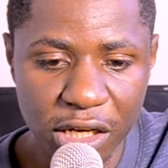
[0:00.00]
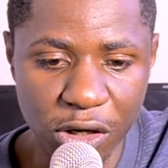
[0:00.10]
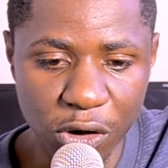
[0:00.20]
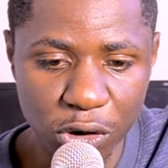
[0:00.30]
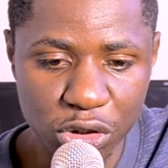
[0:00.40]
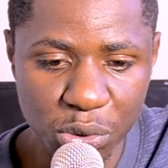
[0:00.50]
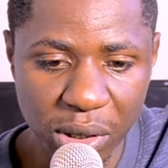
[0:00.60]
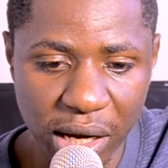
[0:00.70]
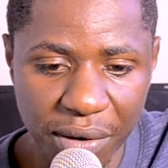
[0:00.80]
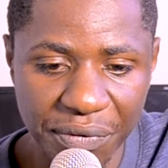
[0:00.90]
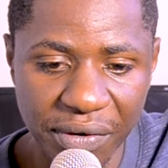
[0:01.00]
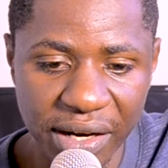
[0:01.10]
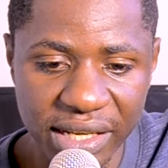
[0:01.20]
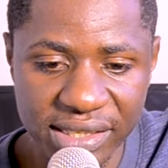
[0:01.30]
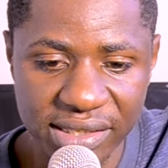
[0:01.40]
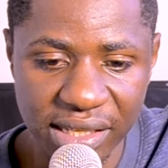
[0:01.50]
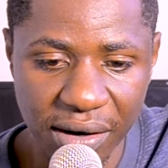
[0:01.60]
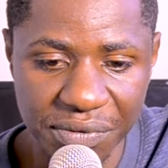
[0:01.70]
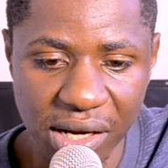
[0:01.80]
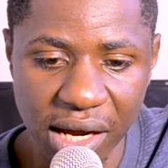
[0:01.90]
not to have
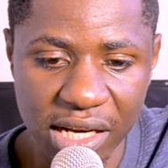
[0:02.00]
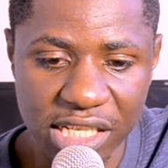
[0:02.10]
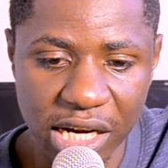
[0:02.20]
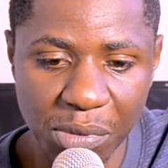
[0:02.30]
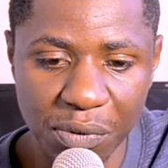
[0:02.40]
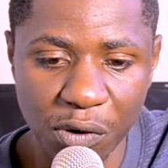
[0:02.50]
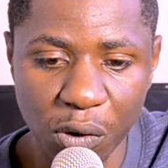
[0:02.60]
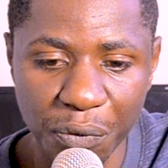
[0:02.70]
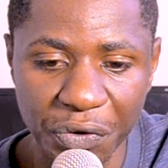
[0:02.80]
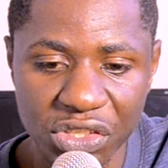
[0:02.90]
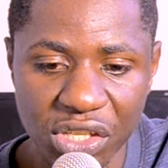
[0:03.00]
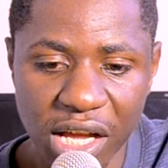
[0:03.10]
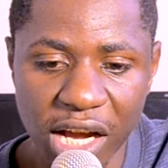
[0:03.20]
served a term of office